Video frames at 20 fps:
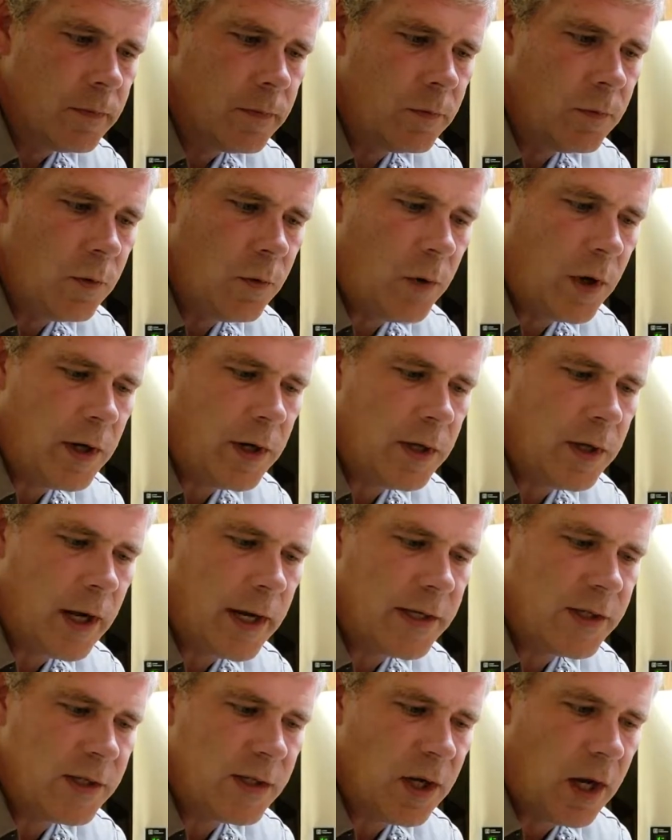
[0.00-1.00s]
We want
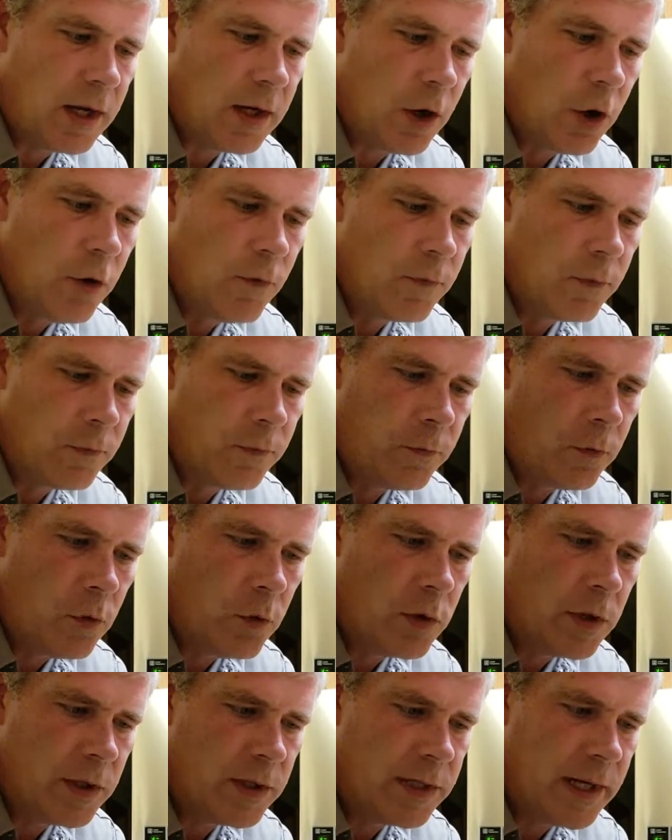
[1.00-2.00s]
nice, not over full
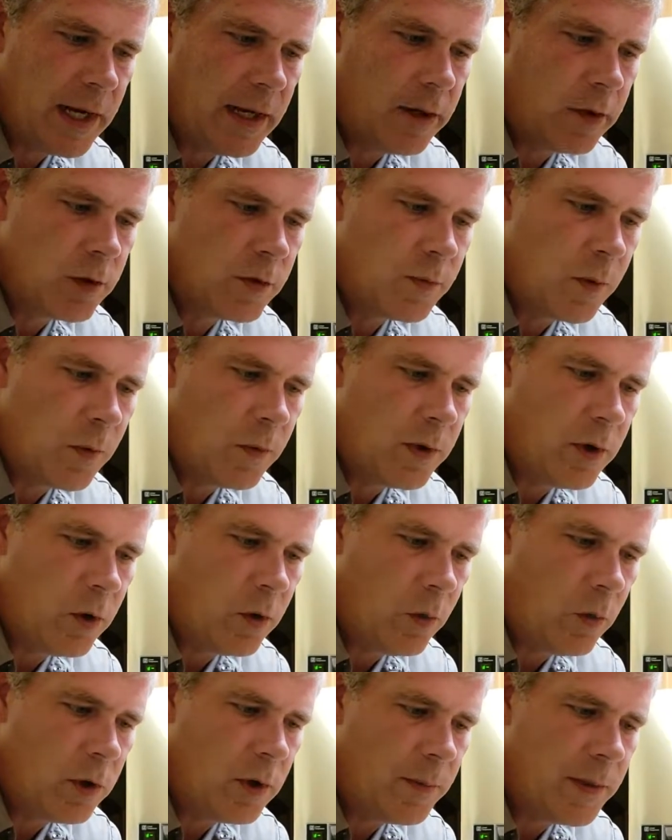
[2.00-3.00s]
containers, but we
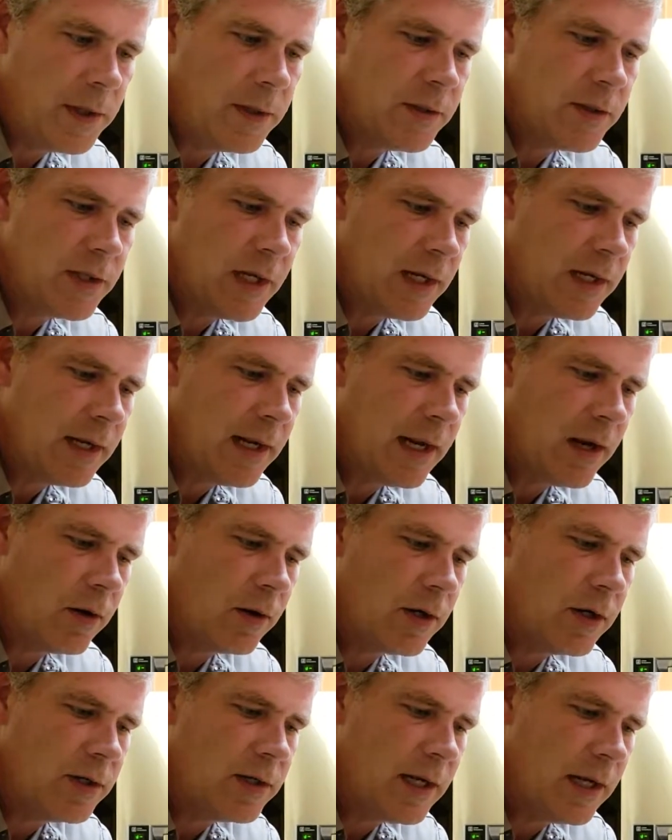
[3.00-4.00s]
don't want to be sending out
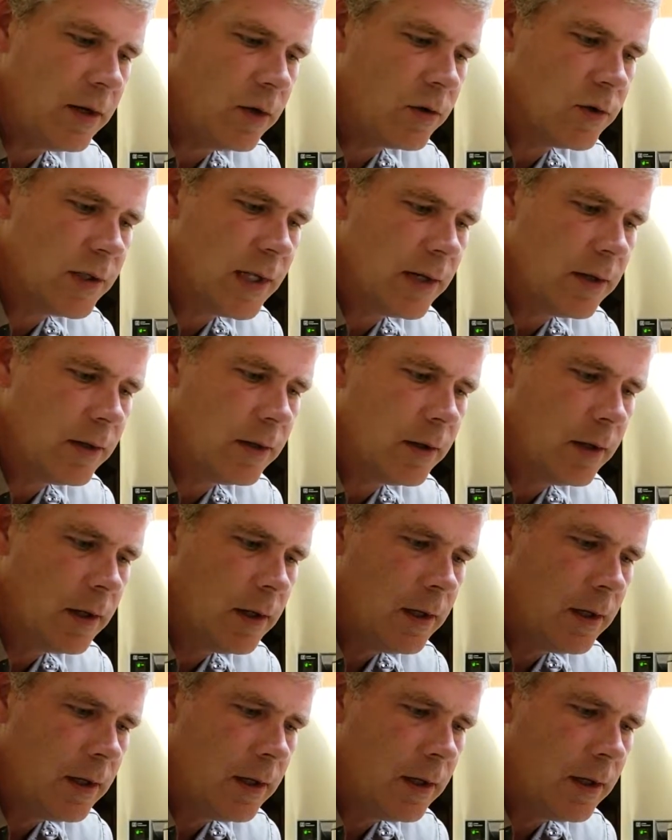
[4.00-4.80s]
containers that are,